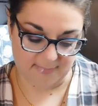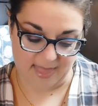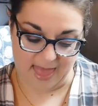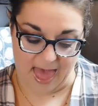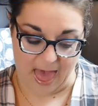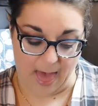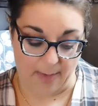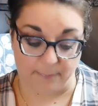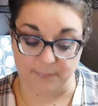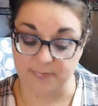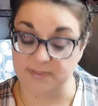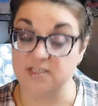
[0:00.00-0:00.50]

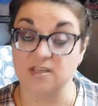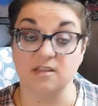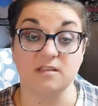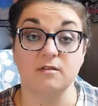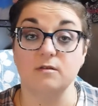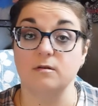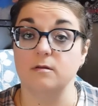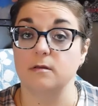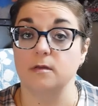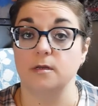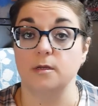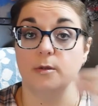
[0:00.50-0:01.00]

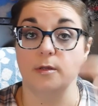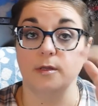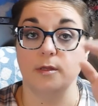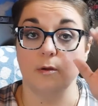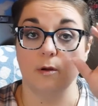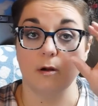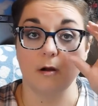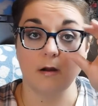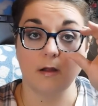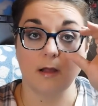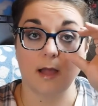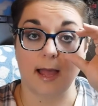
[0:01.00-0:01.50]
Absolute New
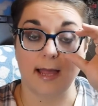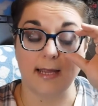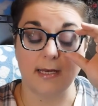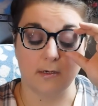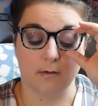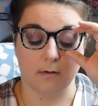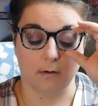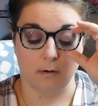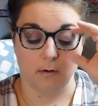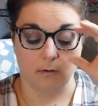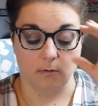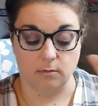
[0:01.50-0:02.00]
York. I
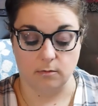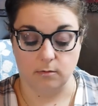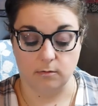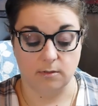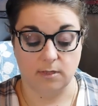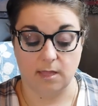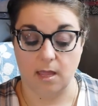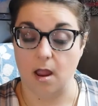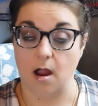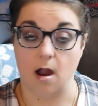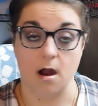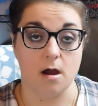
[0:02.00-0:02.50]
don't know who
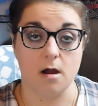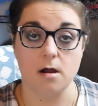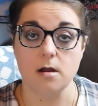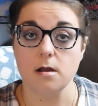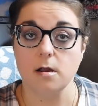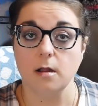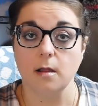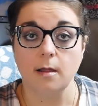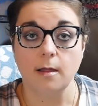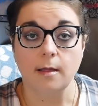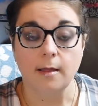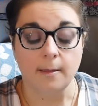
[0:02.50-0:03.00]
they are.
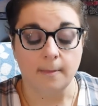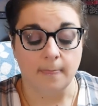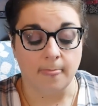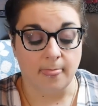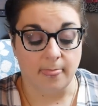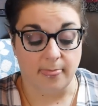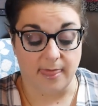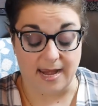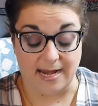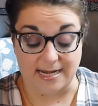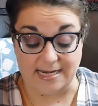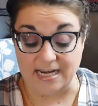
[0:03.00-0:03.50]

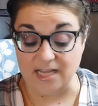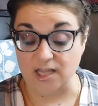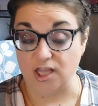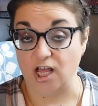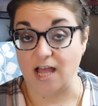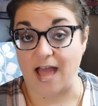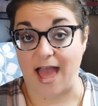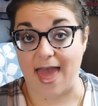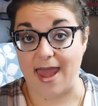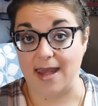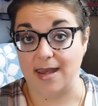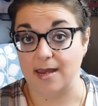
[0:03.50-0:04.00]
But I did look
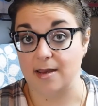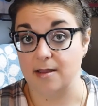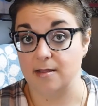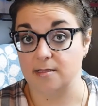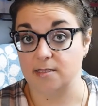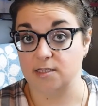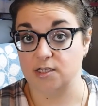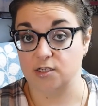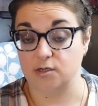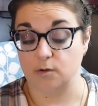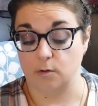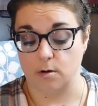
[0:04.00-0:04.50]
at it in
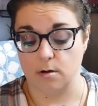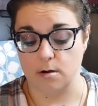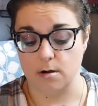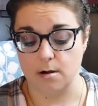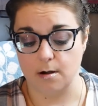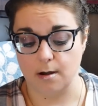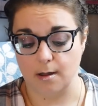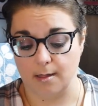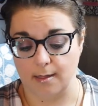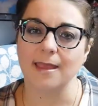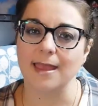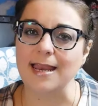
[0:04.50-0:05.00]
store.
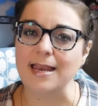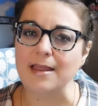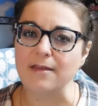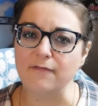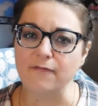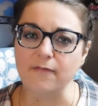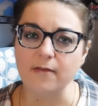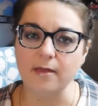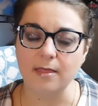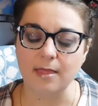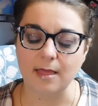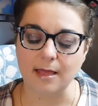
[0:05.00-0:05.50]
And I
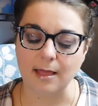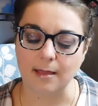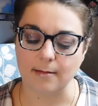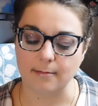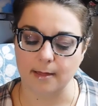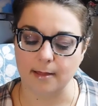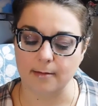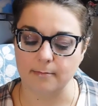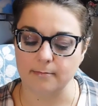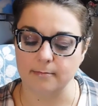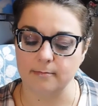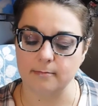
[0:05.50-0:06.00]
feel like
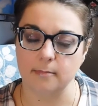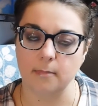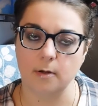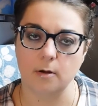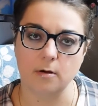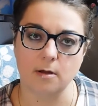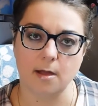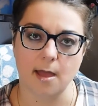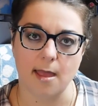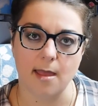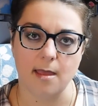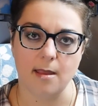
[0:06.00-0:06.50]
I'm
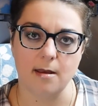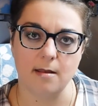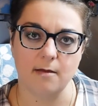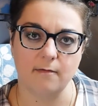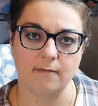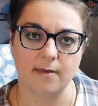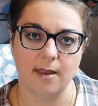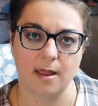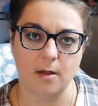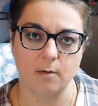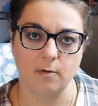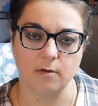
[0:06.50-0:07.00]
okay enough
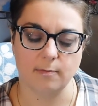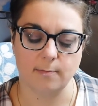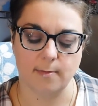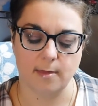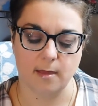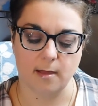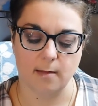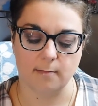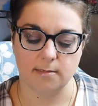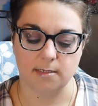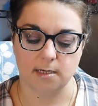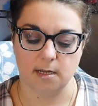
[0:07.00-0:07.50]
now with
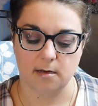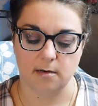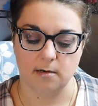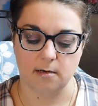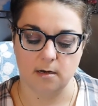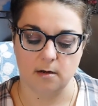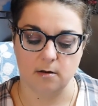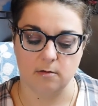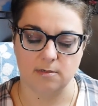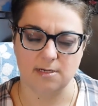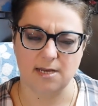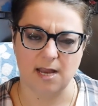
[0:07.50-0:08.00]
makeup to,
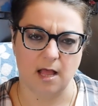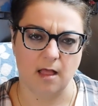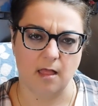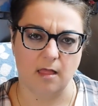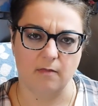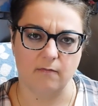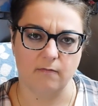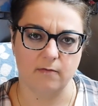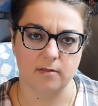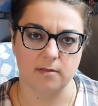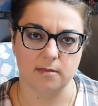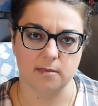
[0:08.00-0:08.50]
you know, tell
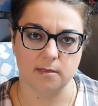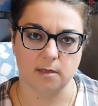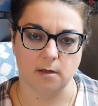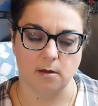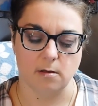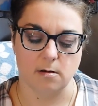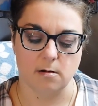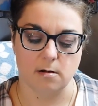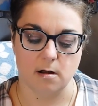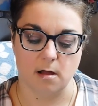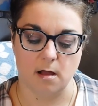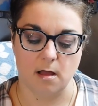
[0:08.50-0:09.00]
if it's
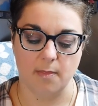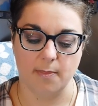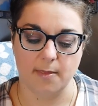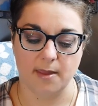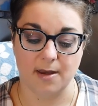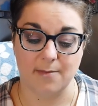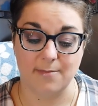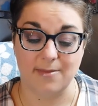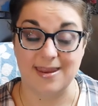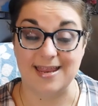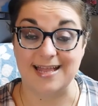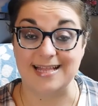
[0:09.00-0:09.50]
good or not. But,
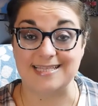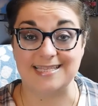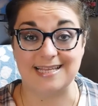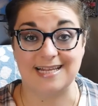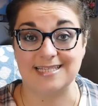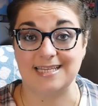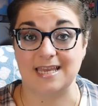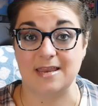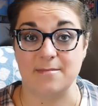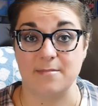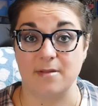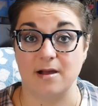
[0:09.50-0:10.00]
I mean, at
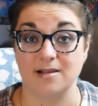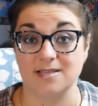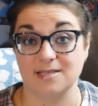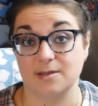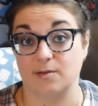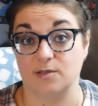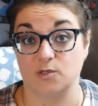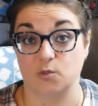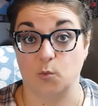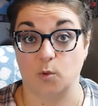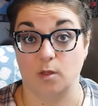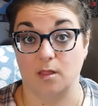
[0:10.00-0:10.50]
$16, I
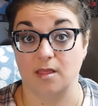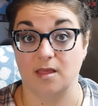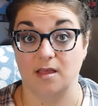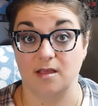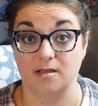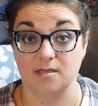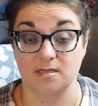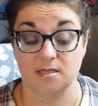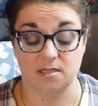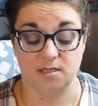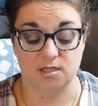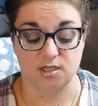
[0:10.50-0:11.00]
was willing
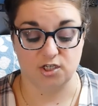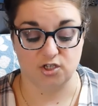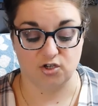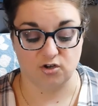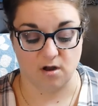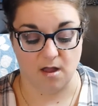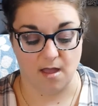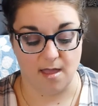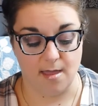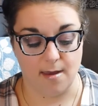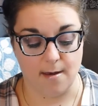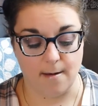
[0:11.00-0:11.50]
to just
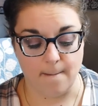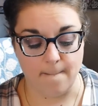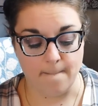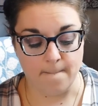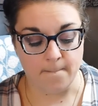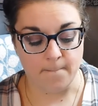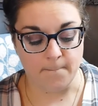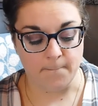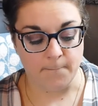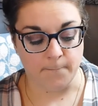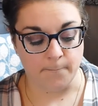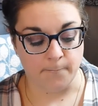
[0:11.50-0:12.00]
try
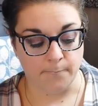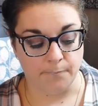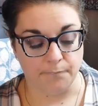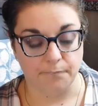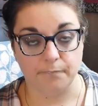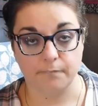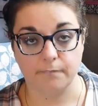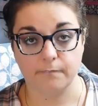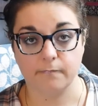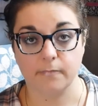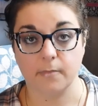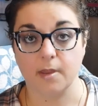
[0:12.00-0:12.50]

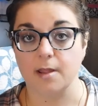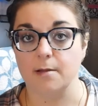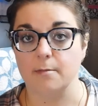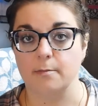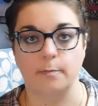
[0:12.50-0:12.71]
it.